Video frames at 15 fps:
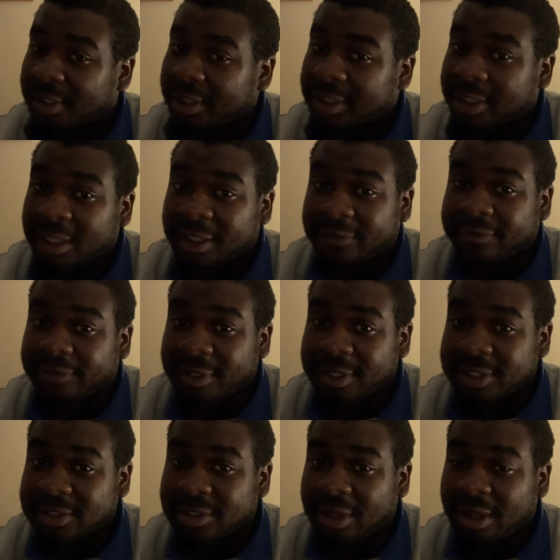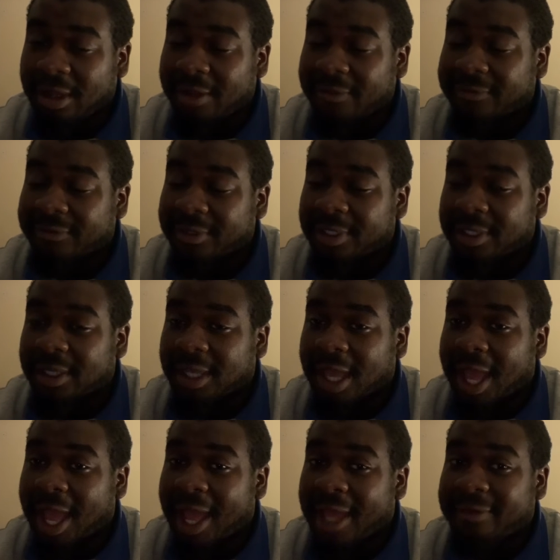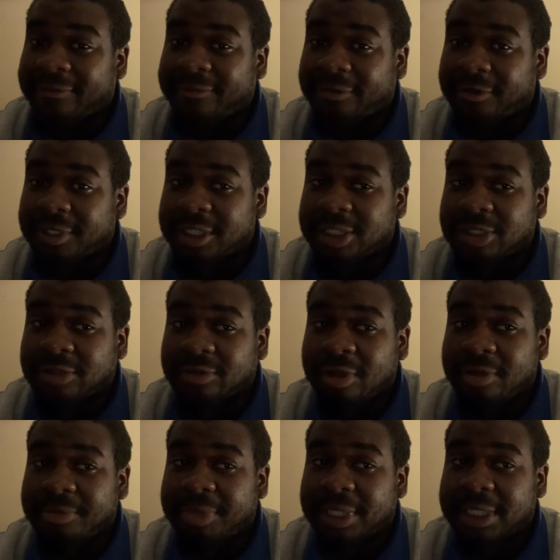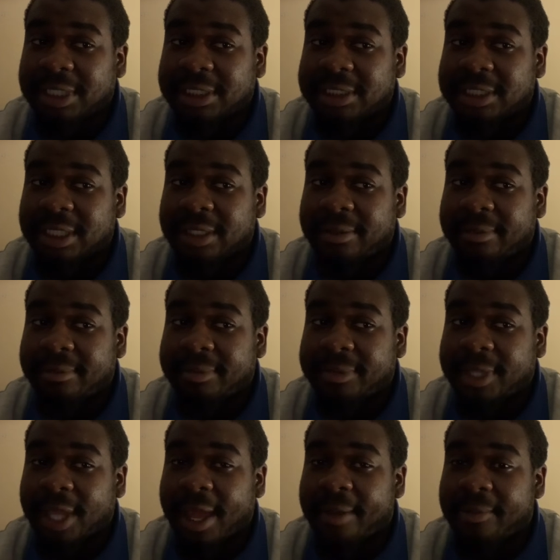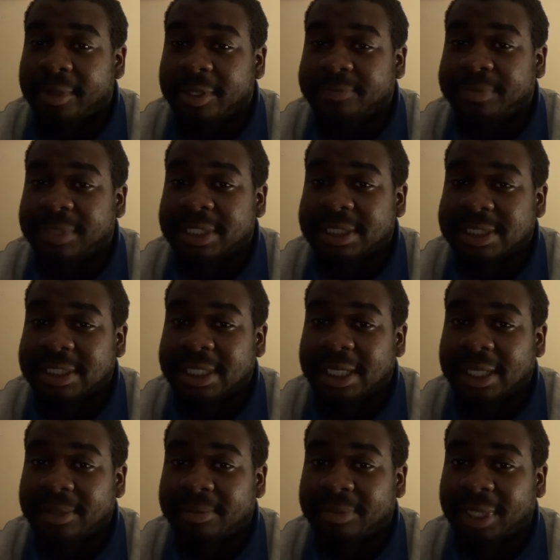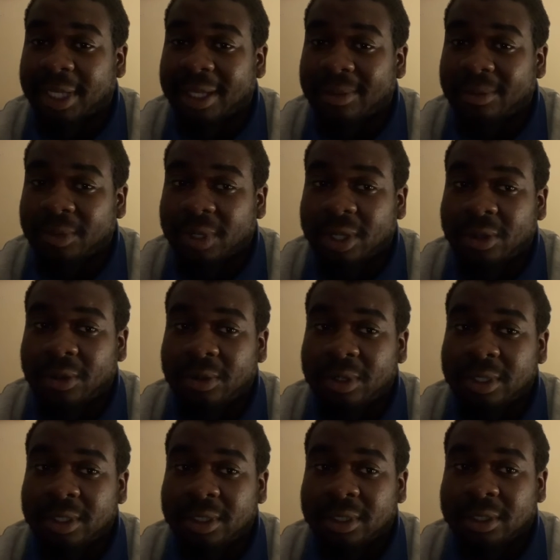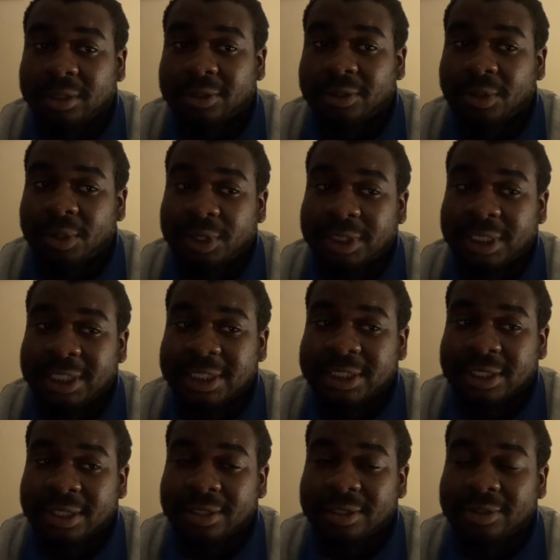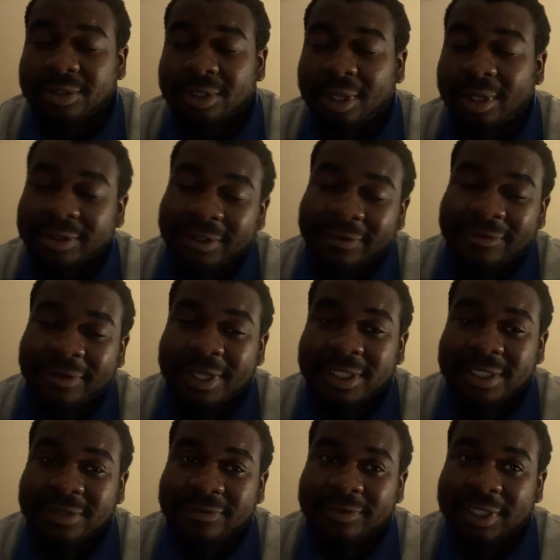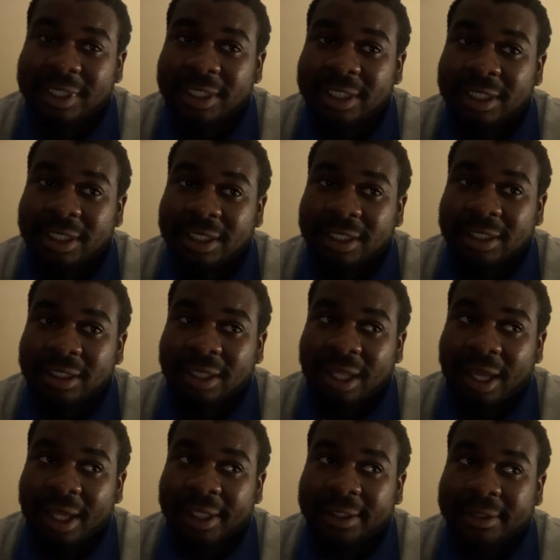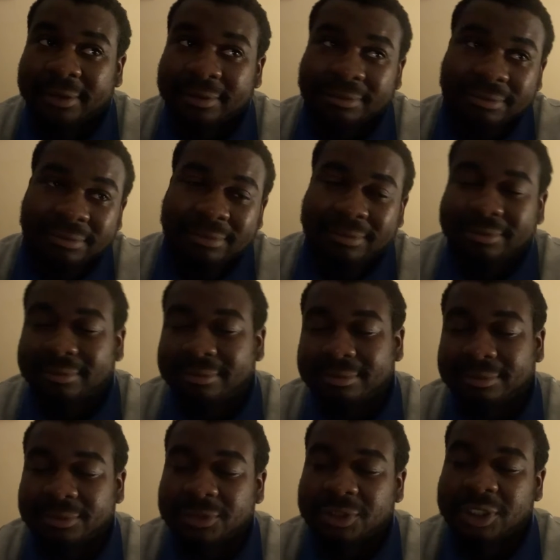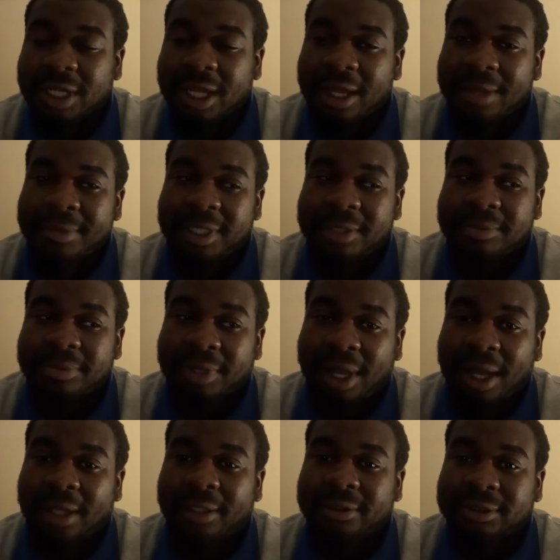Now, the first half, and for this Europa League team that we've been seeing playing well, doing decent, you know, defensively, like, do you know what I mean? But